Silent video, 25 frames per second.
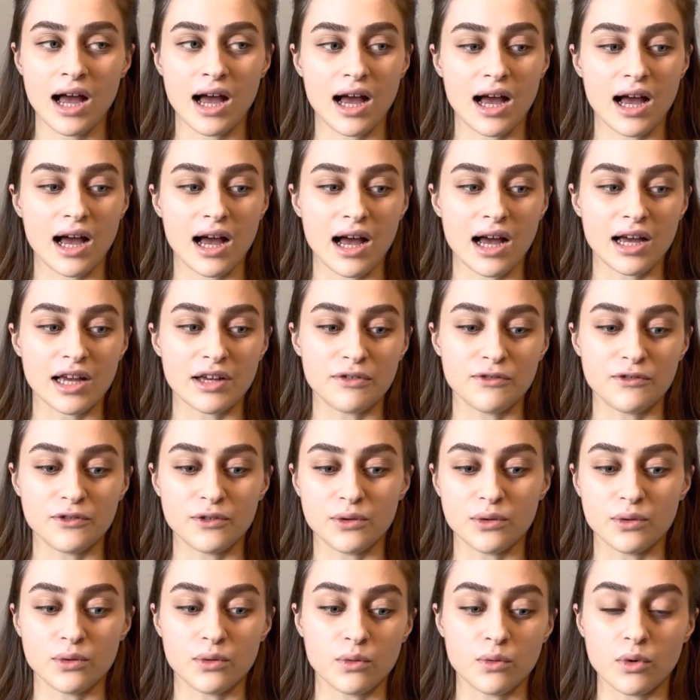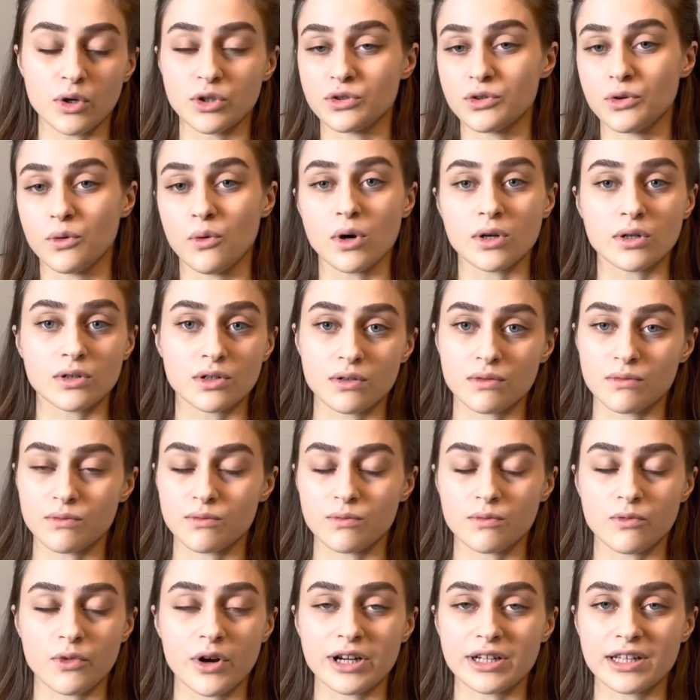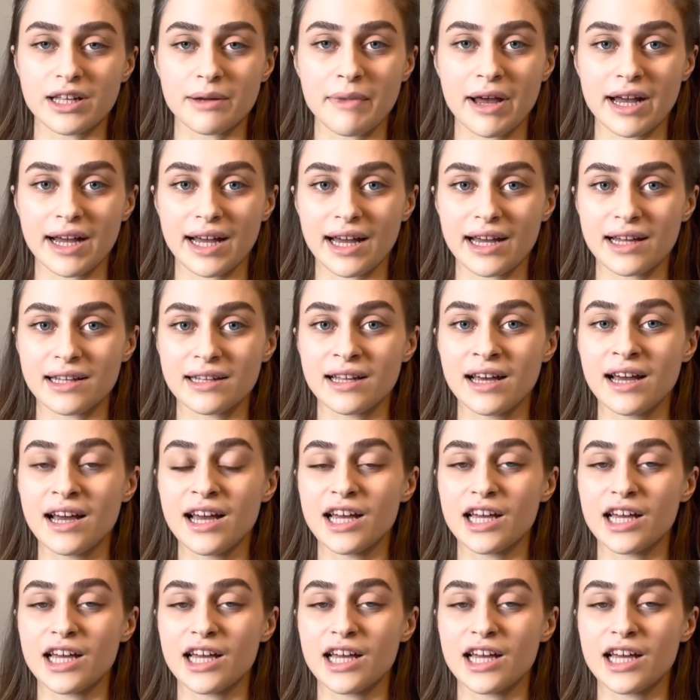Uh, if you want to wear them again.